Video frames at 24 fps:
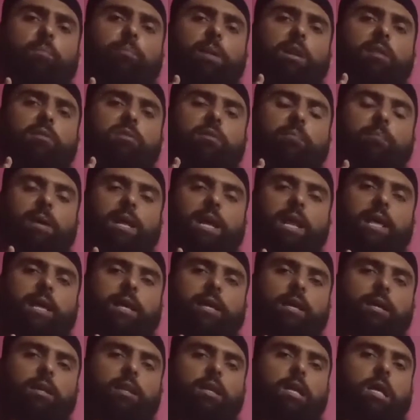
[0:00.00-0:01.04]
press the bell
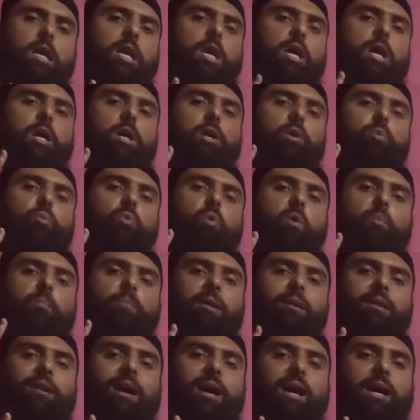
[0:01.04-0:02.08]
icon to
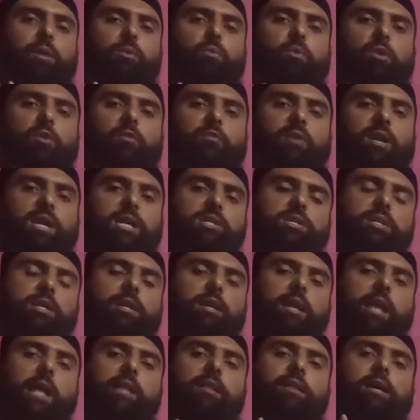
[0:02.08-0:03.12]
open all
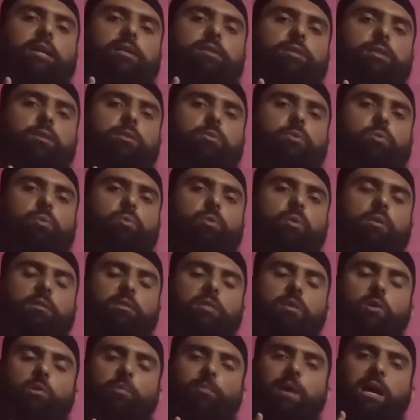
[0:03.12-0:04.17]
notification in order to
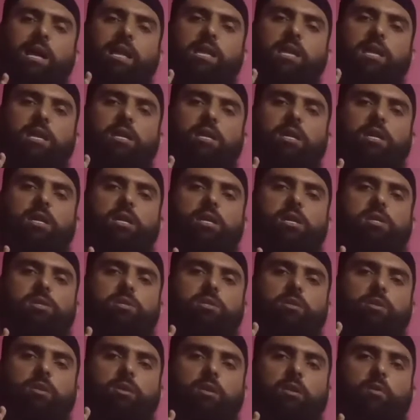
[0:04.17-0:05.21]
receive my
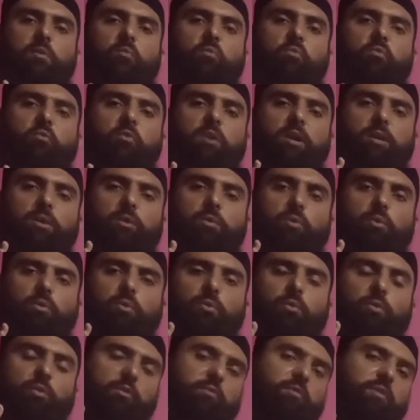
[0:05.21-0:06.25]
each new video
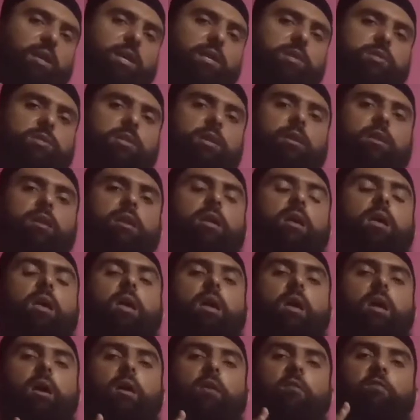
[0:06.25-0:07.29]
notification.
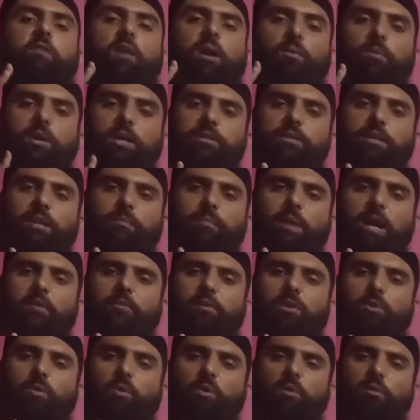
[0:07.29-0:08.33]
For watching my
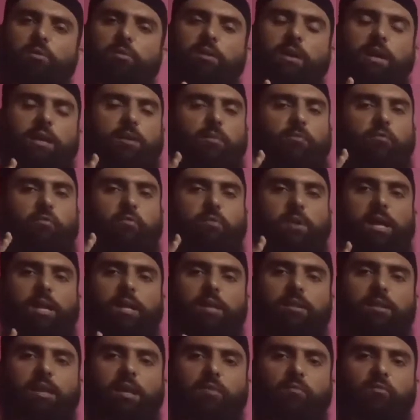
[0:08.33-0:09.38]
videos, I am very
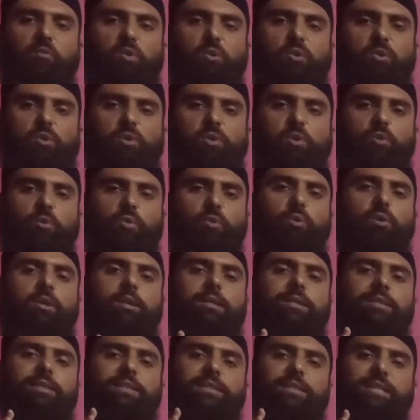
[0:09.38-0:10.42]
thankful to you.
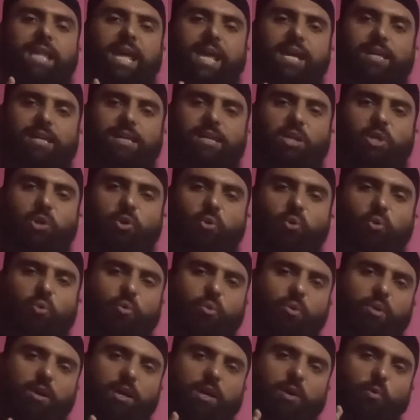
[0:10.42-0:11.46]
Thank you
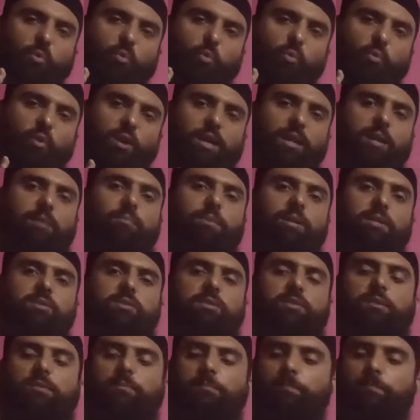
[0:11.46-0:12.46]
very much.